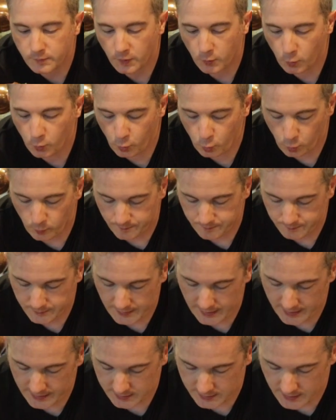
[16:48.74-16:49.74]
Ooh,
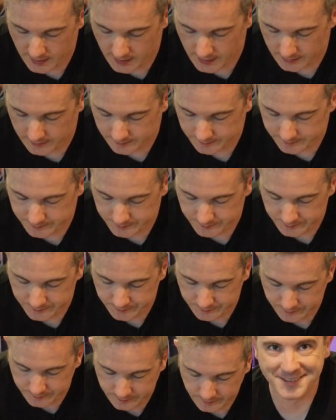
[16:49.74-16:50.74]
that is hot.
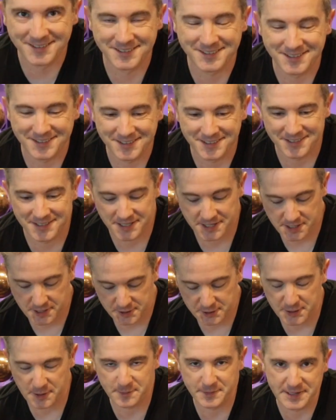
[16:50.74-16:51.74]

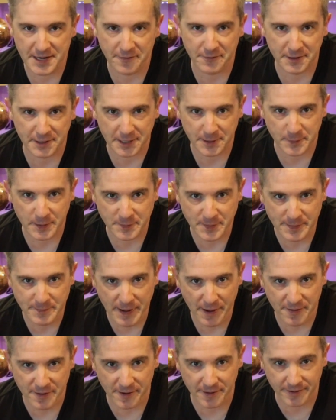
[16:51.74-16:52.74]
So I'm definitely gonna burn my
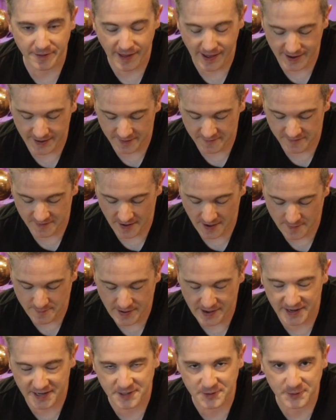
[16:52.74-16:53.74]
mouth on that if I
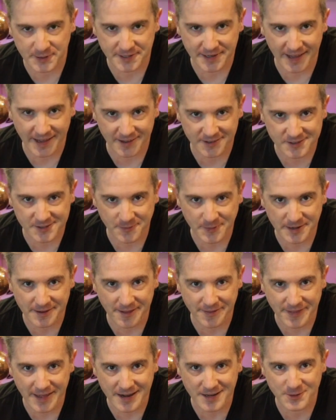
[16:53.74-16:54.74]
bite into it now. So I'm gonna
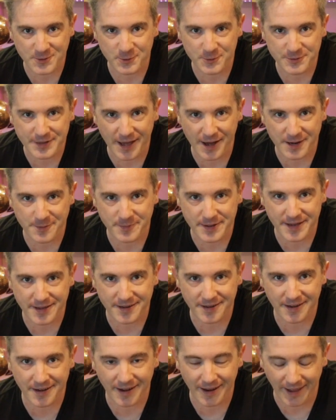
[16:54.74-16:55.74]
let that cool down a
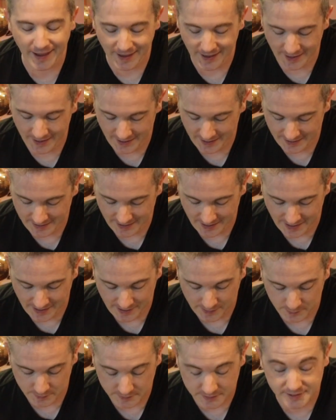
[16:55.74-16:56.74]
bit, and
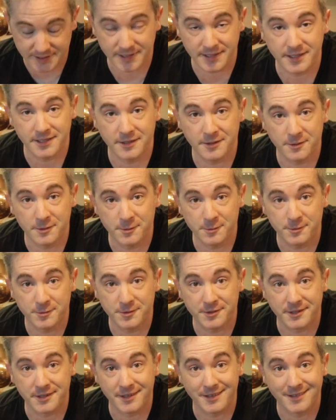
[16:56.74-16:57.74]
I will see
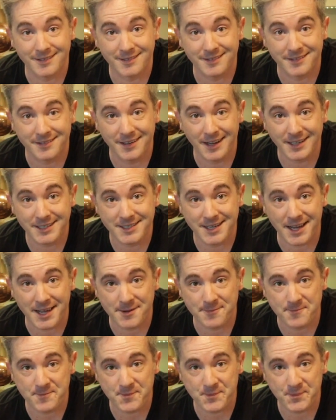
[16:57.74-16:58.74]
you next time.